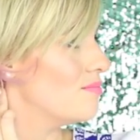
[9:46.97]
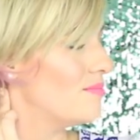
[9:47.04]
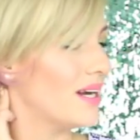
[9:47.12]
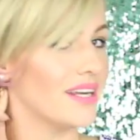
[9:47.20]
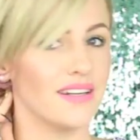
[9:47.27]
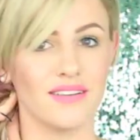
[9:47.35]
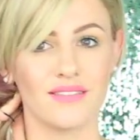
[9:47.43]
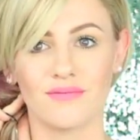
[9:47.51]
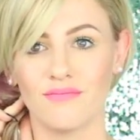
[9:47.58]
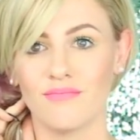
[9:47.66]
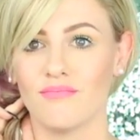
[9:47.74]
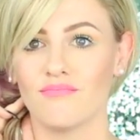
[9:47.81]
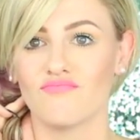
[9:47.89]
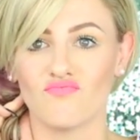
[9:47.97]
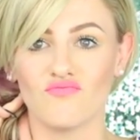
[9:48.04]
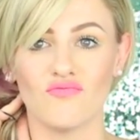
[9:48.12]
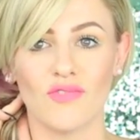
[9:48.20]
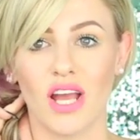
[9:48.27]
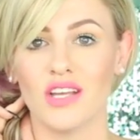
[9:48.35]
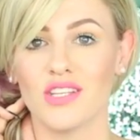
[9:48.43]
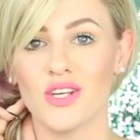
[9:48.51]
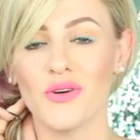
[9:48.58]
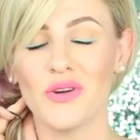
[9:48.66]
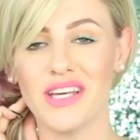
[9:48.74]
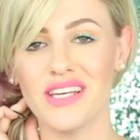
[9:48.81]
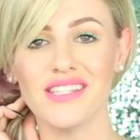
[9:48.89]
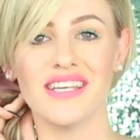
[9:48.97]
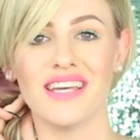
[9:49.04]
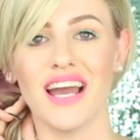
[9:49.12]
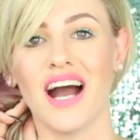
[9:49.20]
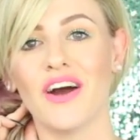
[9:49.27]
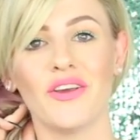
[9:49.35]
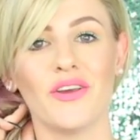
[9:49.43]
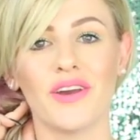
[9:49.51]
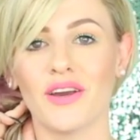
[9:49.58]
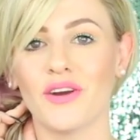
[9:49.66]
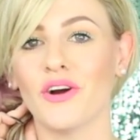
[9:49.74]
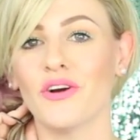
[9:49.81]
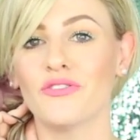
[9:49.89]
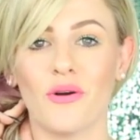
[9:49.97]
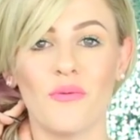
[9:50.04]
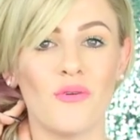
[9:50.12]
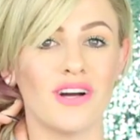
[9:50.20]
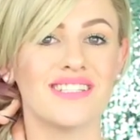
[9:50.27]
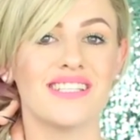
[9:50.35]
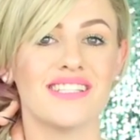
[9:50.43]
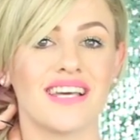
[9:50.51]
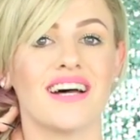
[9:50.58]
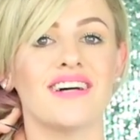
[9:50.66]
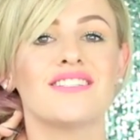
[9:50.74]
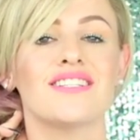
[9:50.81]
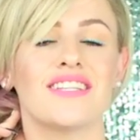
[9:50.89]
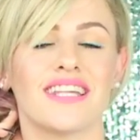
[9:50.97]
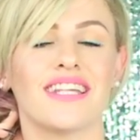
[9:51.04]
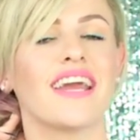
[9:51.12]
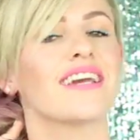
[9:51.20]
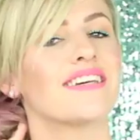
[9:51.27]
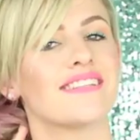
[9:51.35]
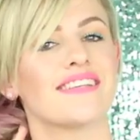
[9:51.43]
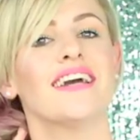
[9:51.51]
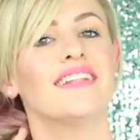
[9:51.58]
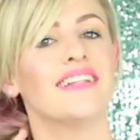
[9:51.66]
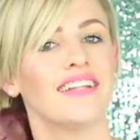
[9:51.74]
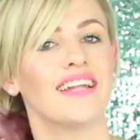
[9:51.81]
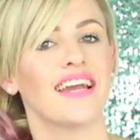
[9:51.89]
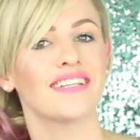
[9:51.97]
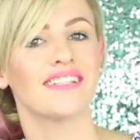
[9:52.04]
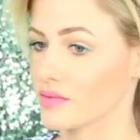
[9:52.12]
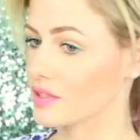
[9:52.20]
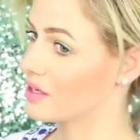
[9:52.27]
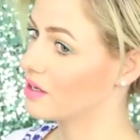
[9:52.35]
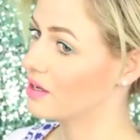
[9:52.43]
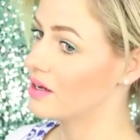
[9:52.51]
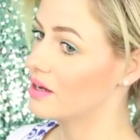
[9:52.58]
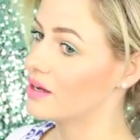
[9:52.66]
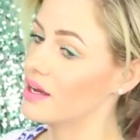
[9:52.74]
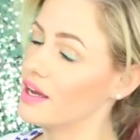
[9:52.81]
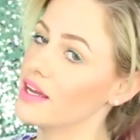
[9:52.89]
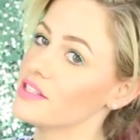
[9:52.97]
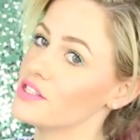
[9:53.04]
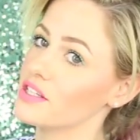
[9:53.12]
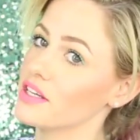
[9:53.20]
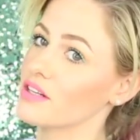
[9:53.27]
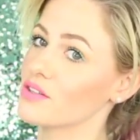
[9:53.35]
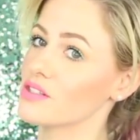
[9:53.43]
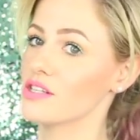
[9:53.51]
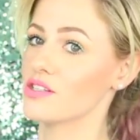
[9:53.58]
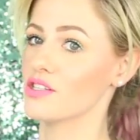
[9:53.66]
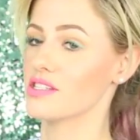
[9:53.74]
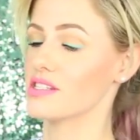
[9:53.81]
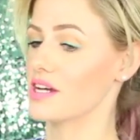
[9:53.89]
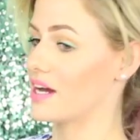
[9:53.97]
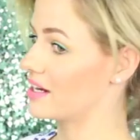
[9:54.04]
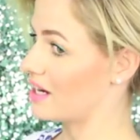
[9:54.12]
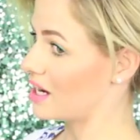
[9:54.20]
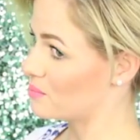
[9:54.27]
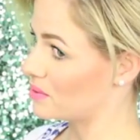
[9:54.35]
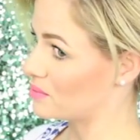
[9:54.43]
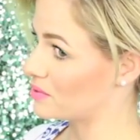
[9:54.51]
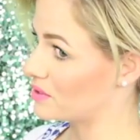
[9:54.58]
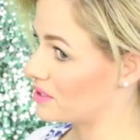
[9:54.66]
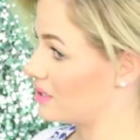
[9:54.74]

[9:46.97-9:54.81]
bun. So easy how you can go from one style to the next and the next. And you can also just tie it up and put